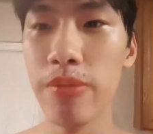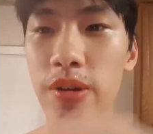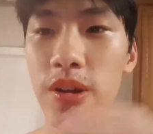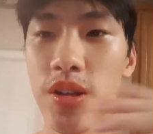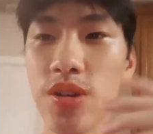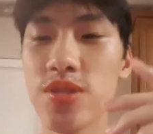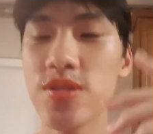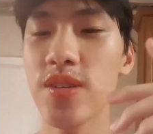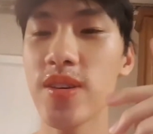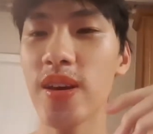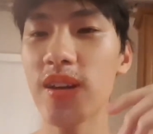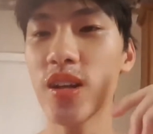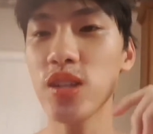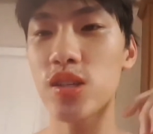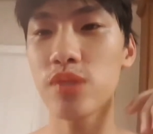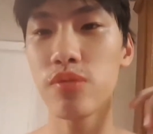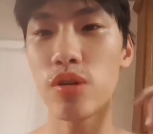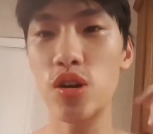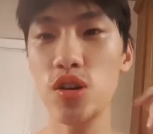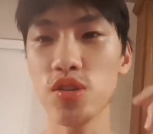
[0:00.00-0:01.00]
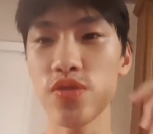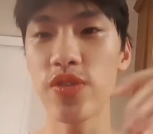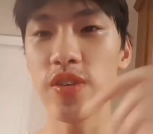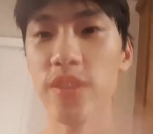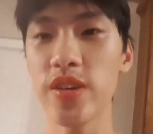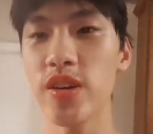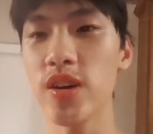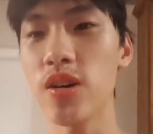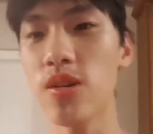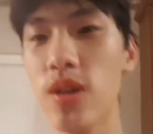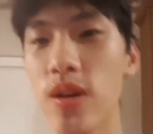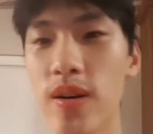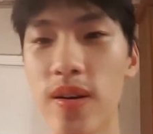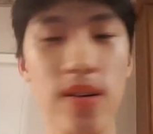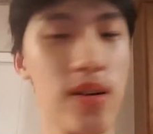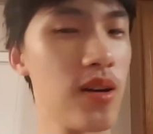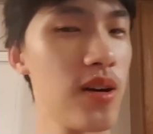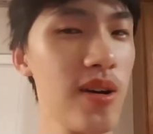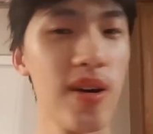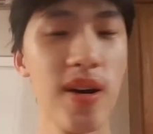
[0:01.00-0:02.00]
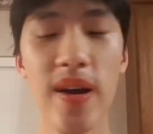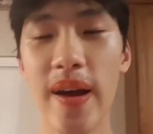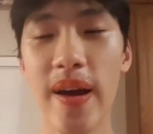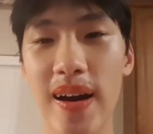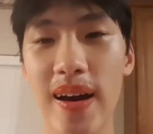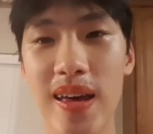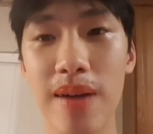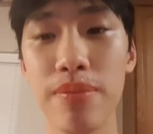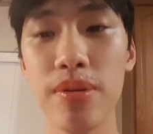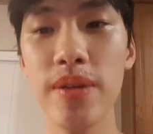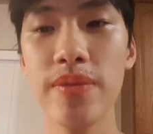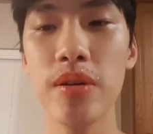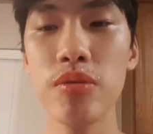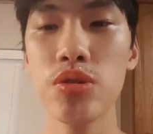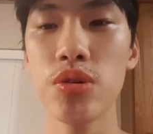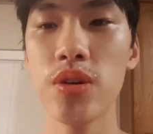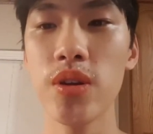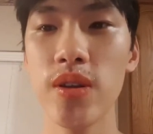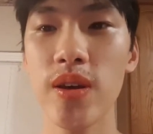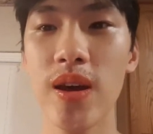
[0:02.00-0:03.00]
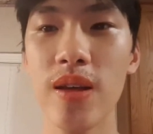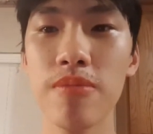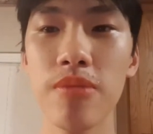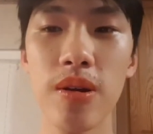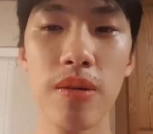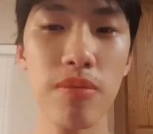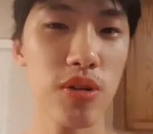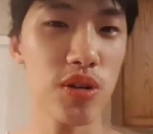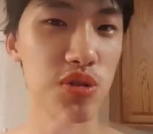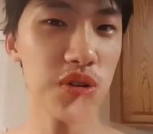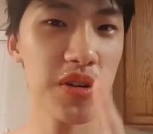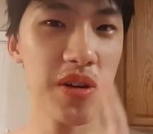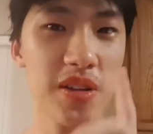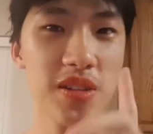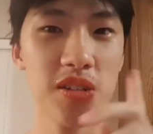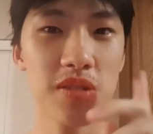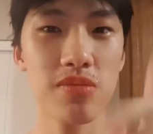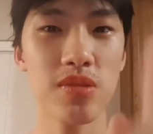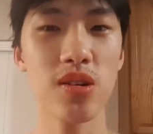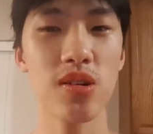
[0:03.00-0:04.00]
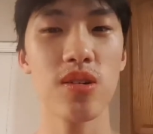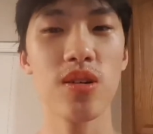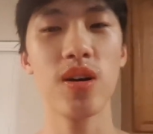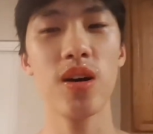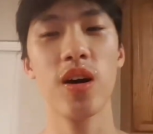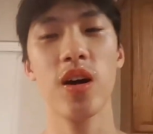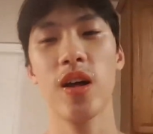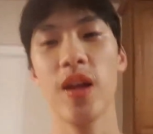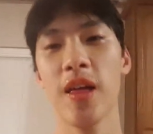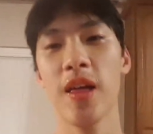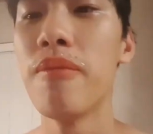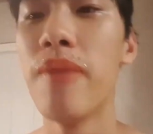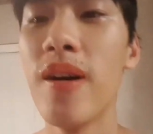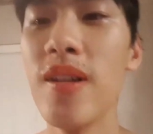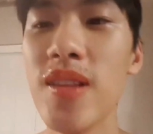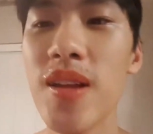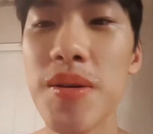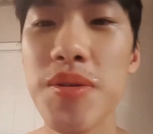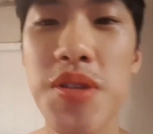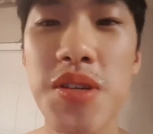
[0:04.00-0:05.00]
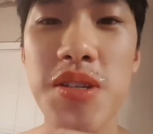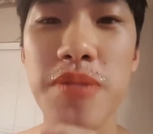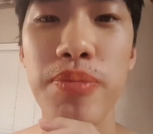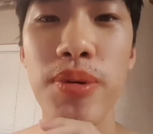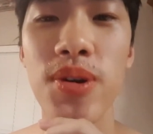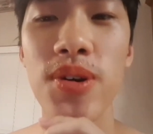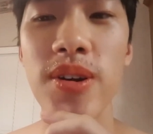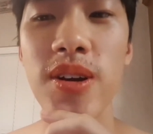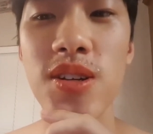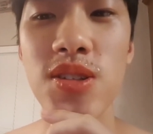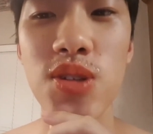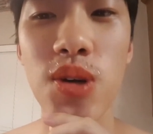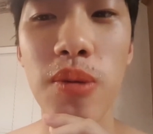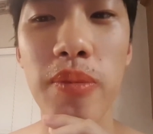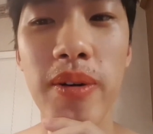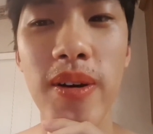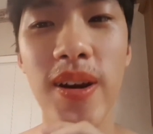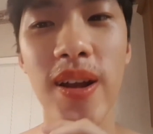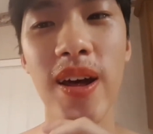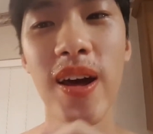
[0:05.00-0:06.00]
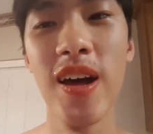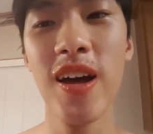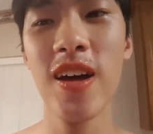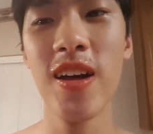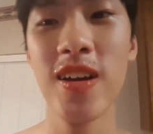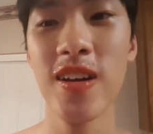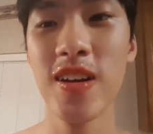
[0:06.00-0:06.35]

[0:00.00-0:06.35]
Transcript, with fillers: gonna redo this again in tomorrow's video. I can't believe I'm doing it again, but I'm gonna do it again tomorrow. My lips is burning so bad.